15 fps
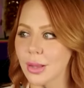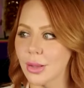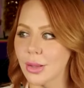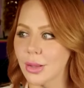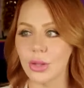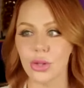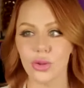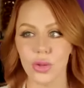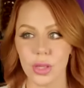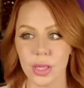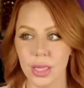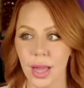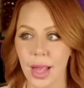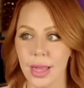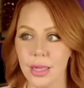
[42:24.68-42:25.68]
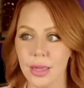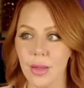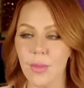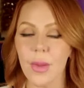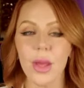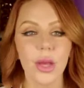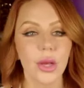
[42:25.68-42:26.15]
did you just like them
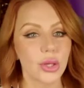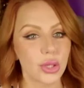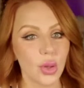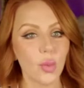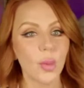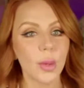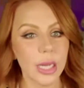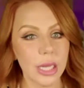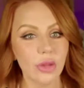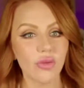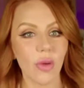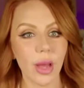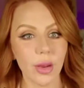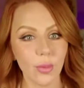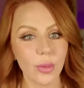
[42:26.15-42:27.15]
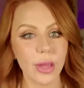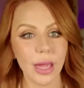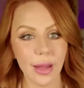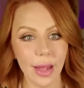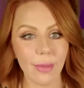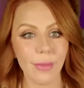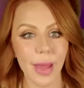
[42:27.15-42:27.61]
so would he try would they
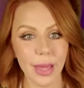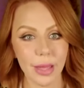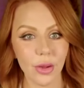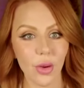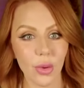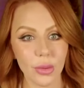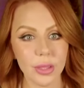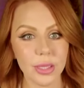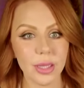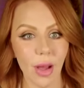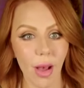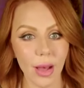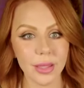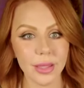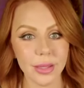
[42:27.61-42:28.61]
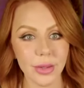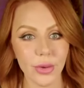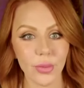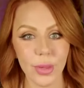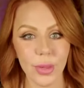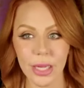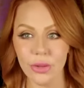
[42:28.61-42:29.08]
like make their own sauce or
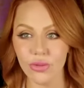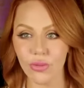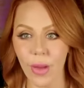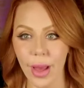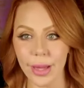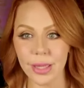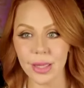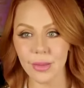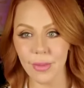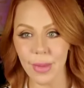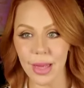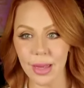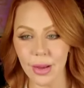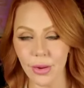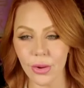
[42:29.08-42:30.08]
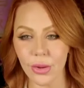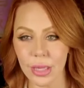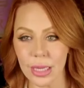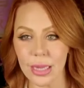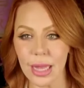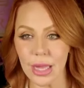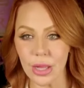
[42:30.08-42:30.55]
would he try to make or
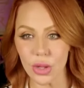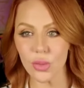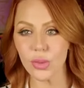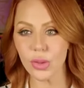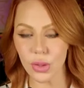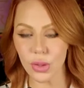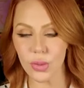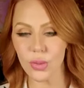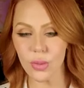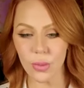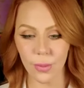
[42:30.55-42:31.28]
did they used to